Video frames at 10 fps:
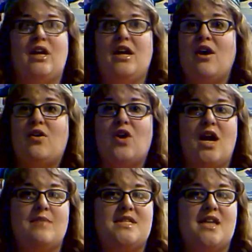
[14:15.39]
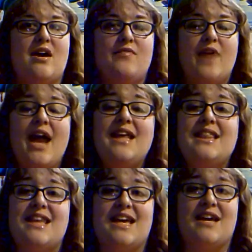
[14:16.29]
you know, crime stuff,
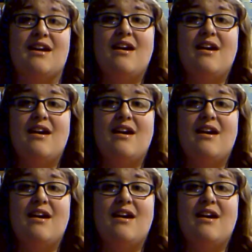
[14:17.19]
anything